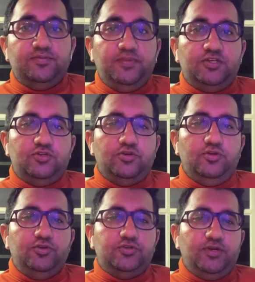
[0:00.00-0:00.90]
make sure
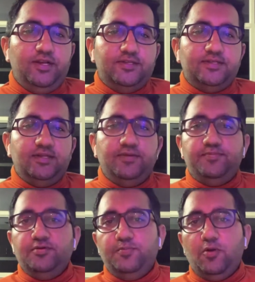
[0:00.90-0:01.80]
you should listen
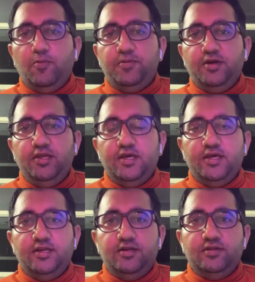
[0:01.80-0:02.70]
uh, properly
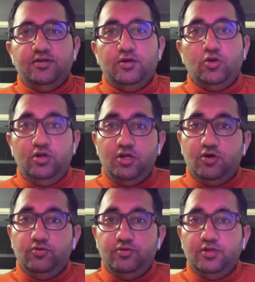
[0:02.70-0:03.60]
and uh, note
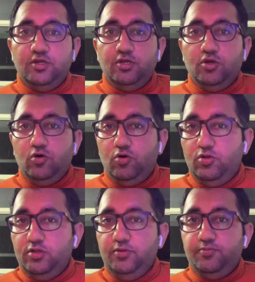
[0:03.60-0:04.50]
down
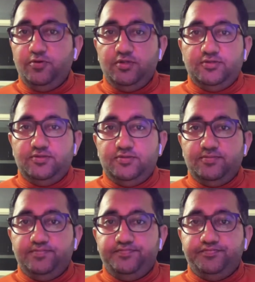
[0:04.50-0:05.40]
all the points.
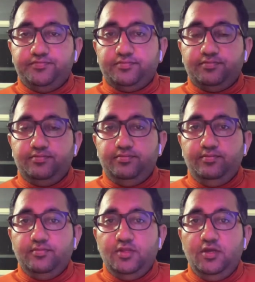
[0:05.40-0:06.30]

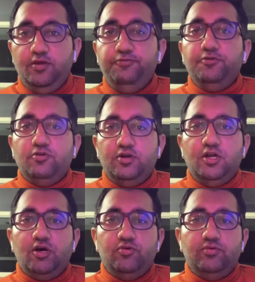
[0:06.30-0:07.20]
If you note
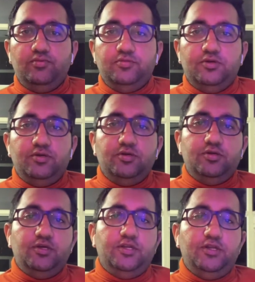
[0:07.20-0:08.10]
down
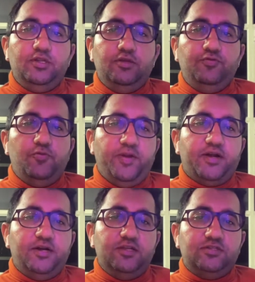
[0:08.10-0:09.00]
and if you
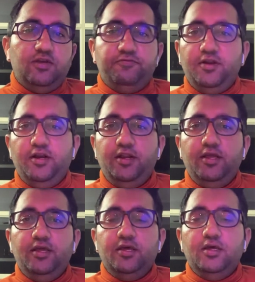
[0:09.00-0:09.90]
practice,
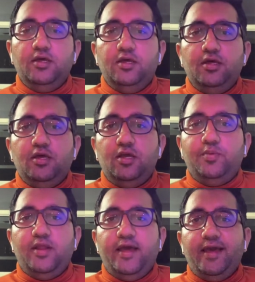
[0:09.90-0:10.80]
definitely it
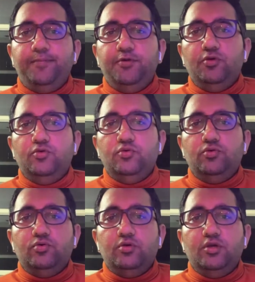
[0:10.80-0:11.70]
will help you
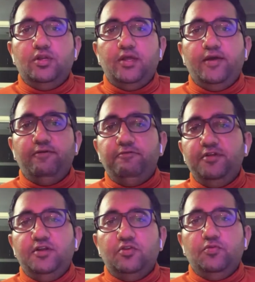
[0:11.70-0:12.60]
in every
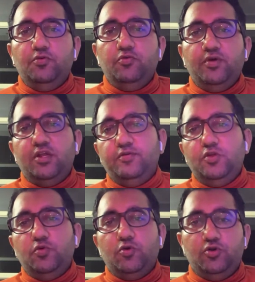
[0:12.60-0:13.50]
interview wherever
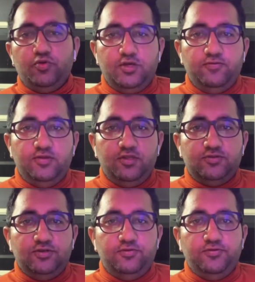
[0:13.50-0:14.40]
you want to give in this
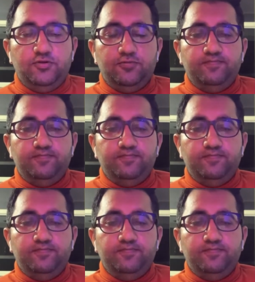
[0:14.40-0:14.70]
interview.